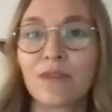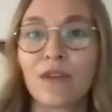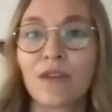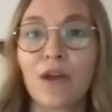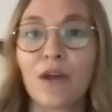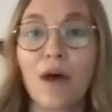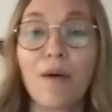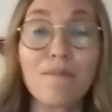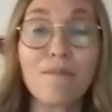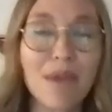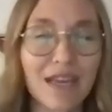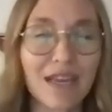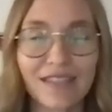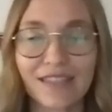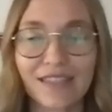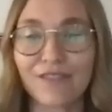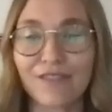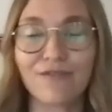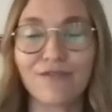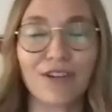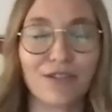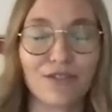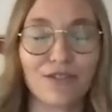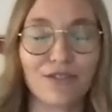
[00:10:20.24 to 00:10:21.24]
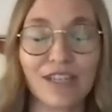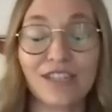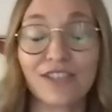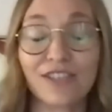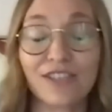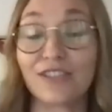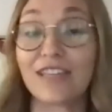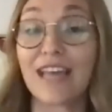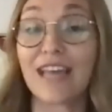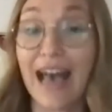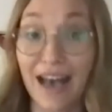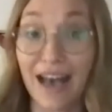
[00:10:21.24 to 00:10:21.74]
amazing
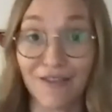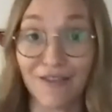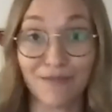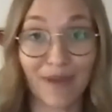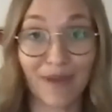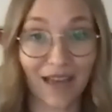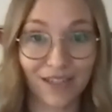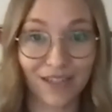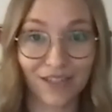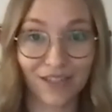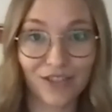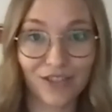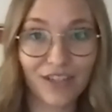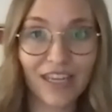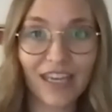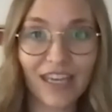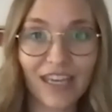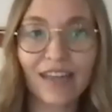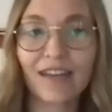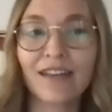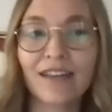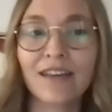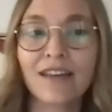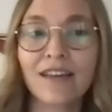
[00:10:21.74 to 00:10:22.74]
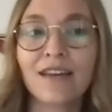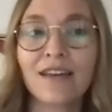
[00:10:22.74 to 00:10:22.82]
fundraisers have mastered it.